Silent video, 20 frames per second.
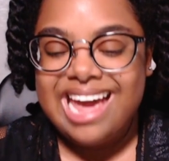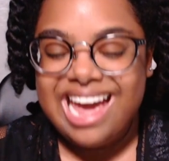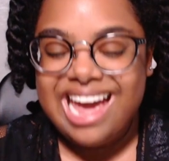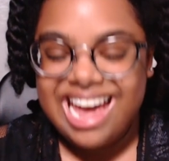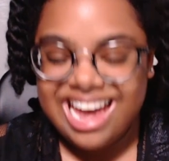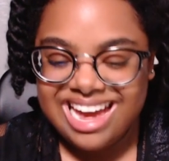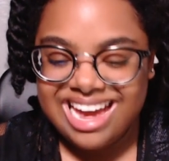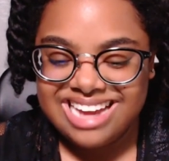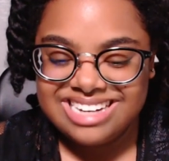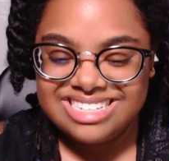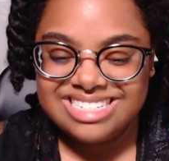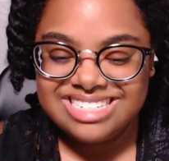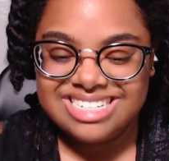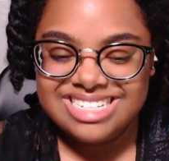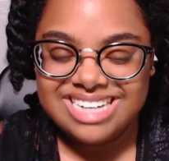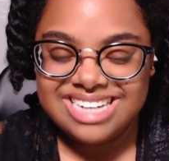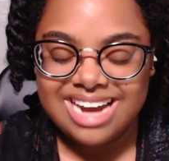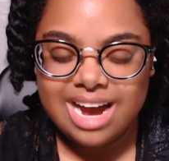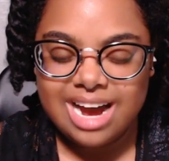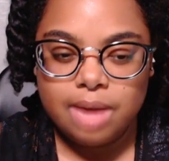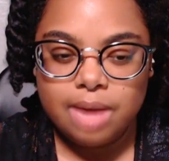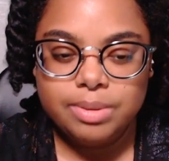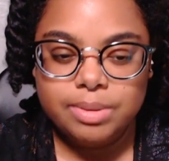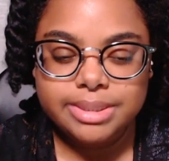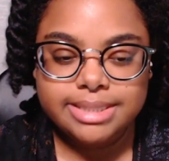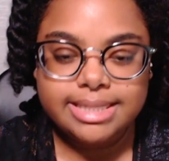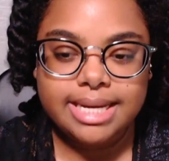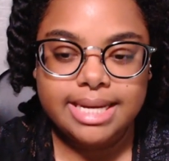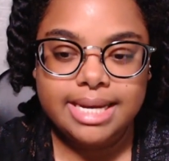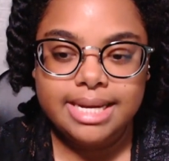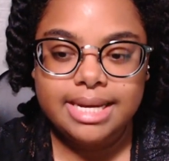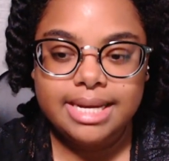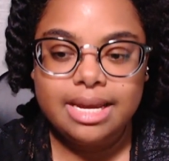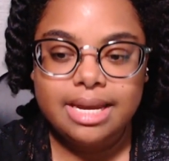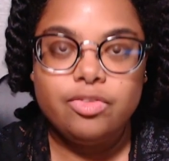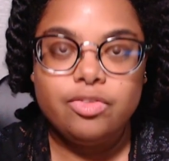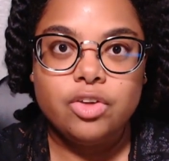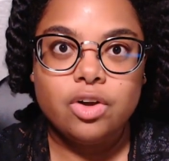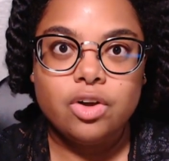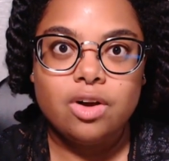And I would say
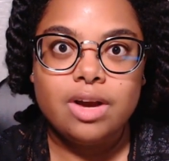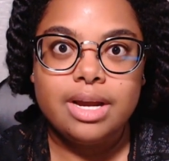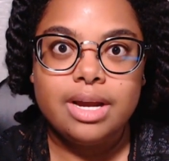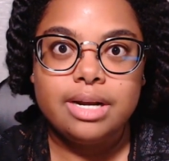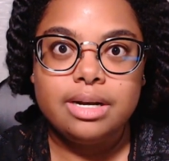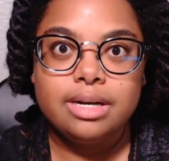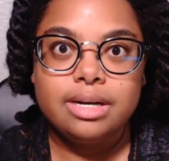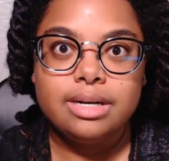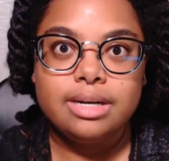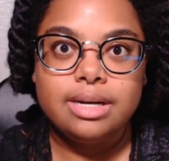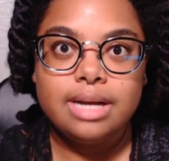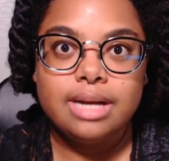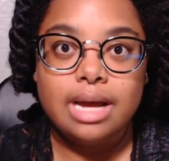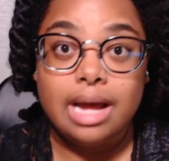if you're in